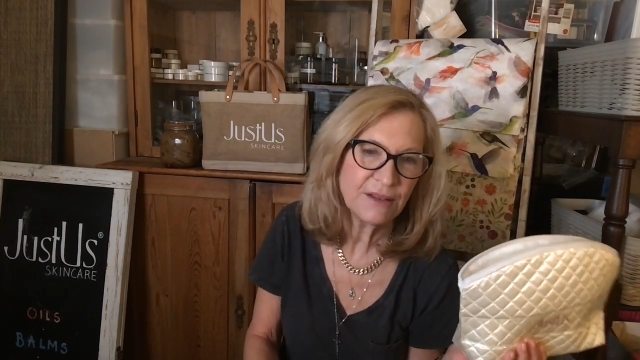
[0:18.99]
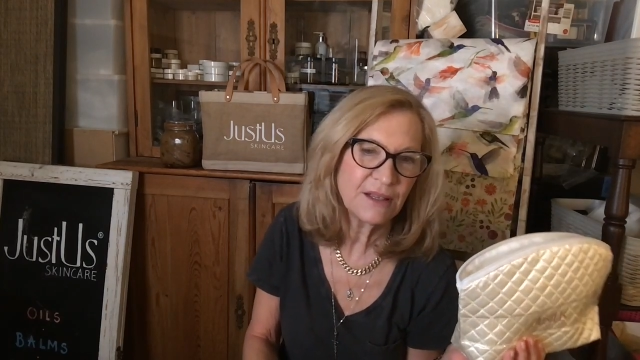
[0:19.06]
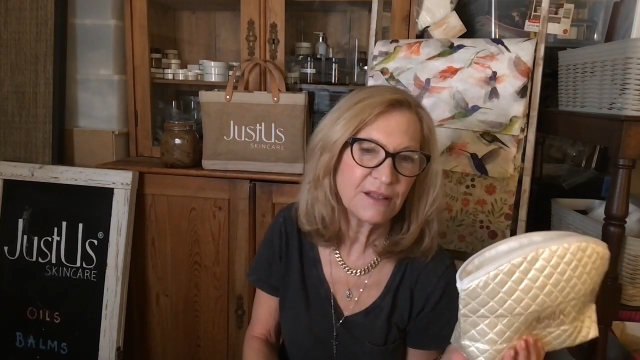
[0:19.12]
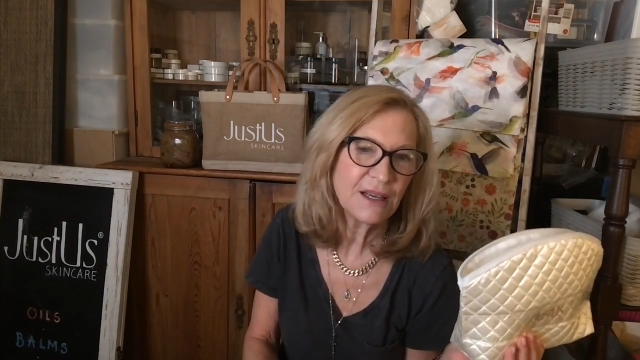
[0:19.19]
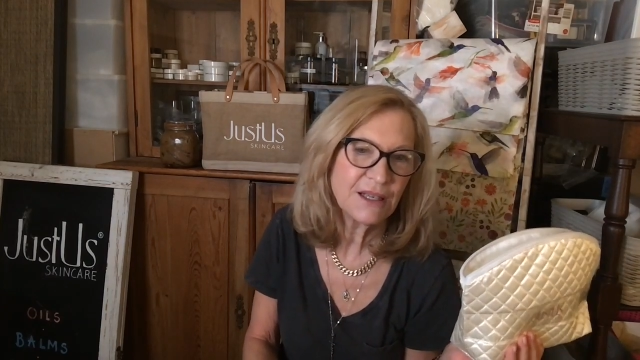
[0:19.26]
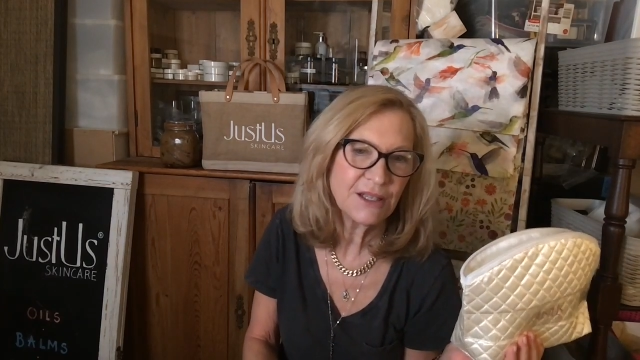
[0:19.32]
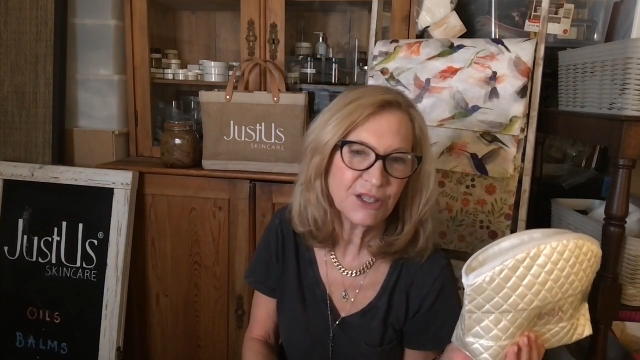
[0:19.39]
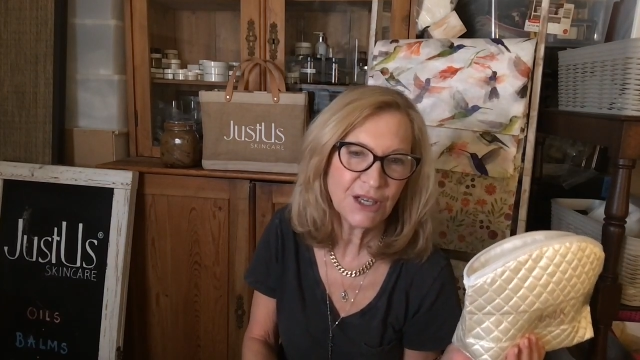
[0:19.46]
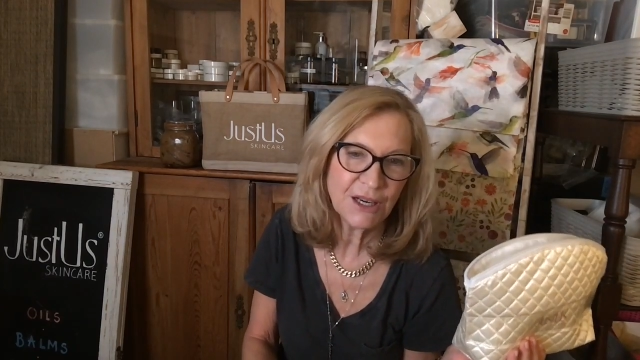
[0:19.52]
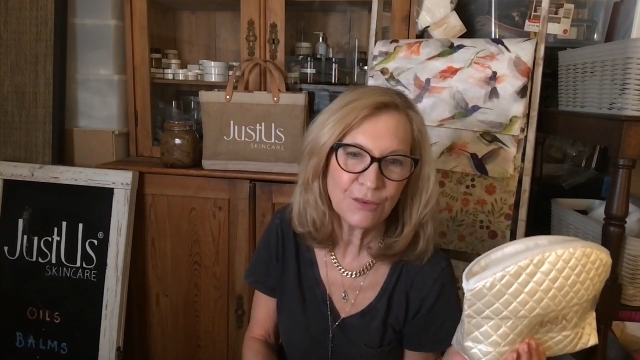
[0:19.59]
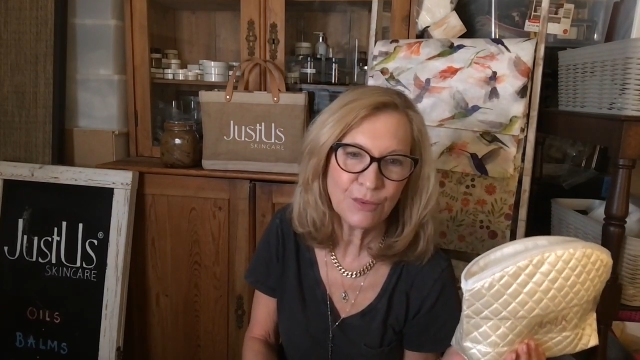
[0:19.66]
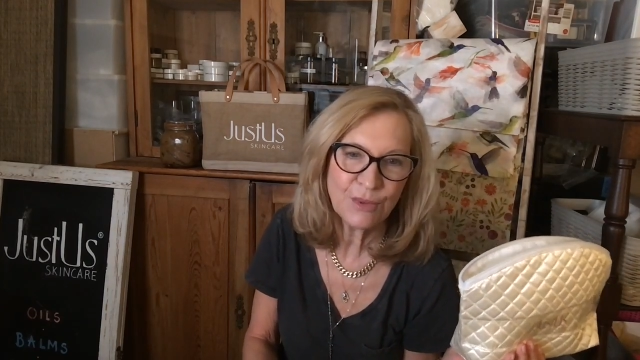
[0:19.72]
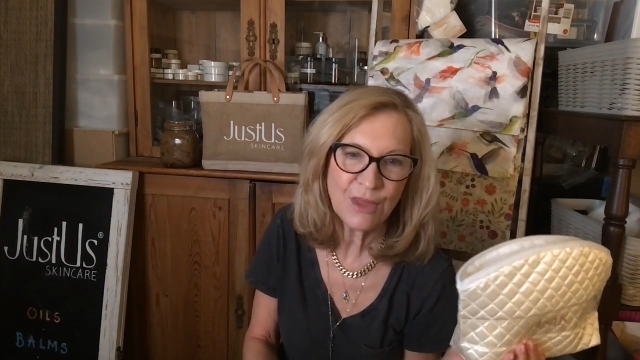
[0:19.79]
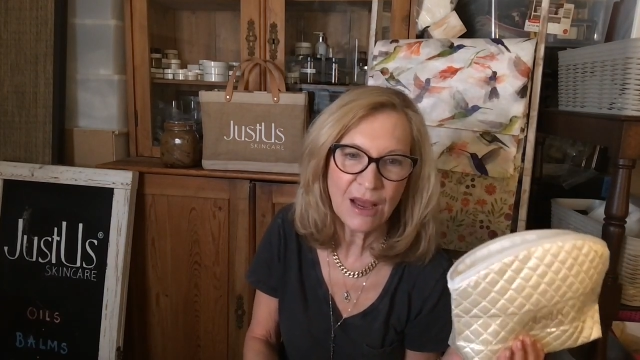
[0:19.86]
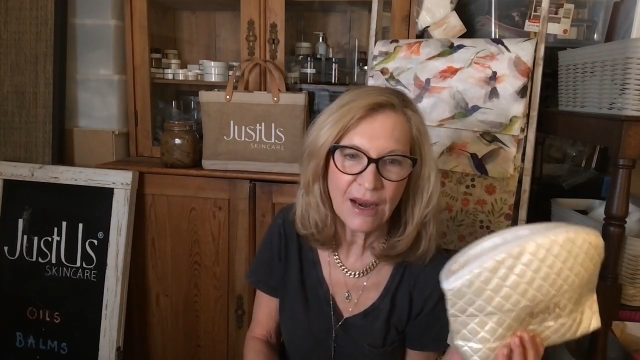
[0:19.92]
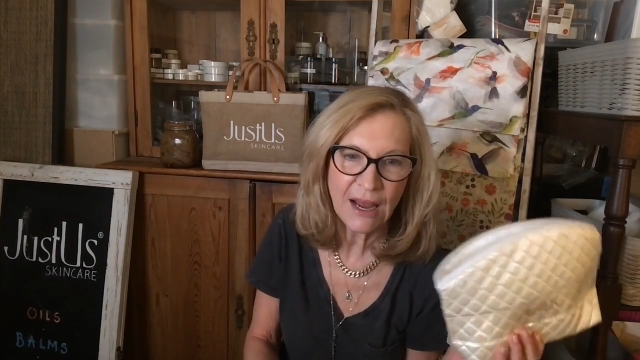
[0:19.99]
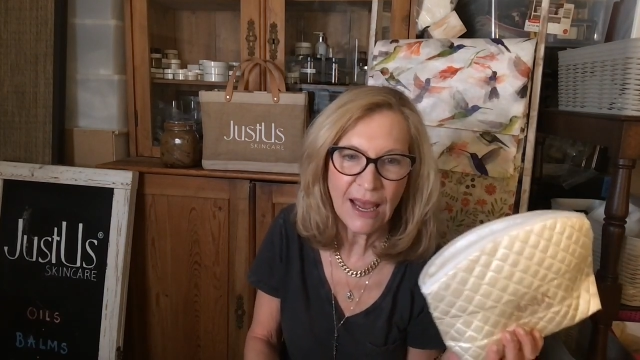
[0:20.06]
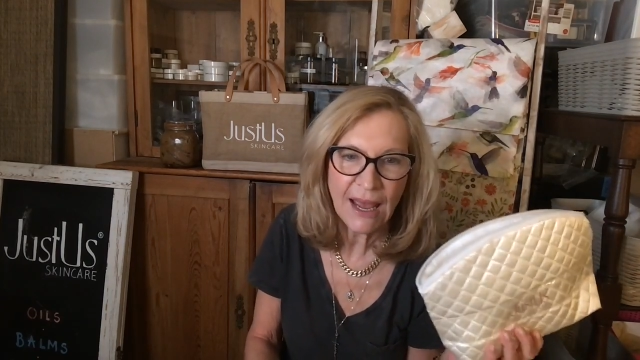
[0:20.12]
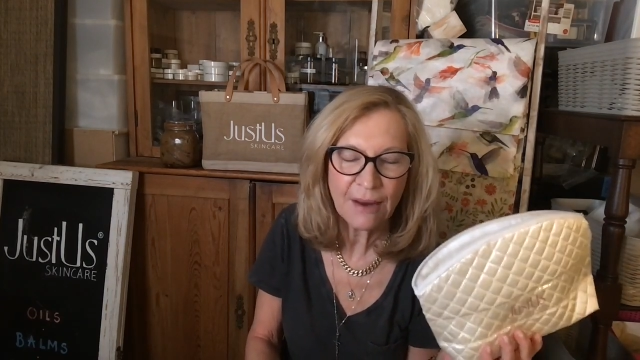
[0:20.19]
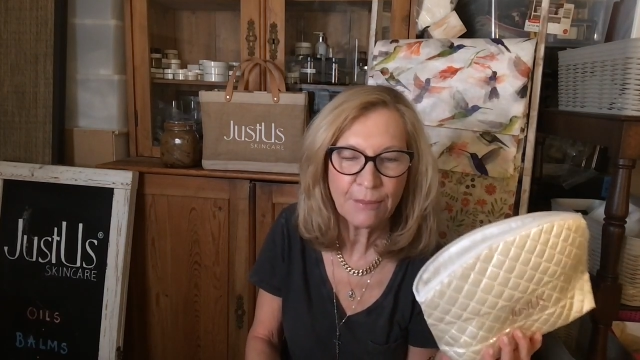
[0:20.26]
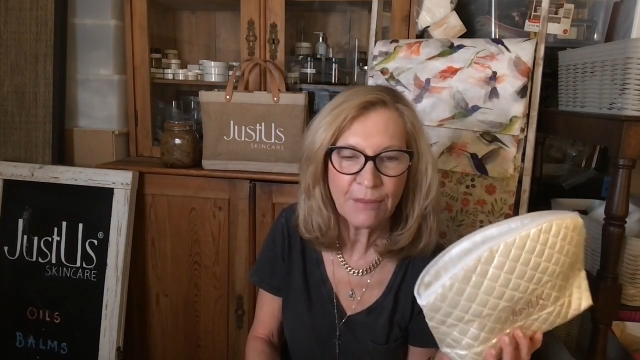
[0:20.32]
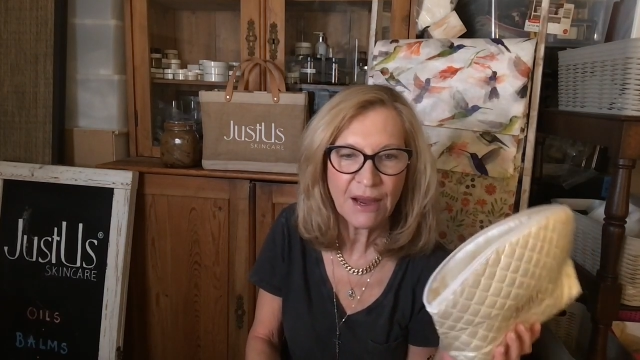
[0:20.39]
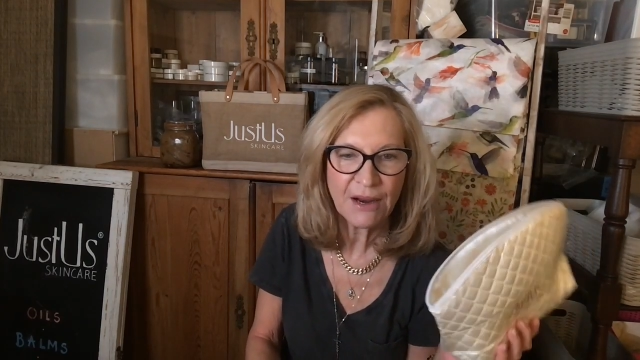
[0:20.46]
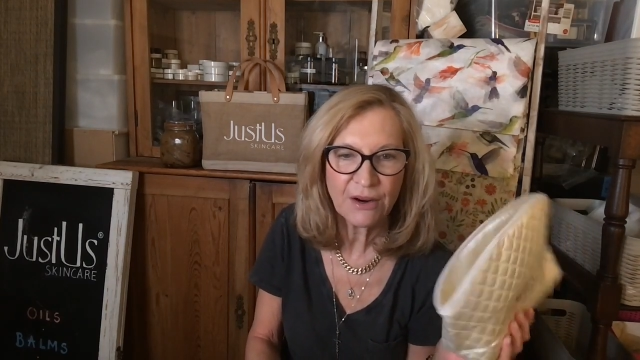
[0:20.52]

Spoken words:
like a chicken without a head buying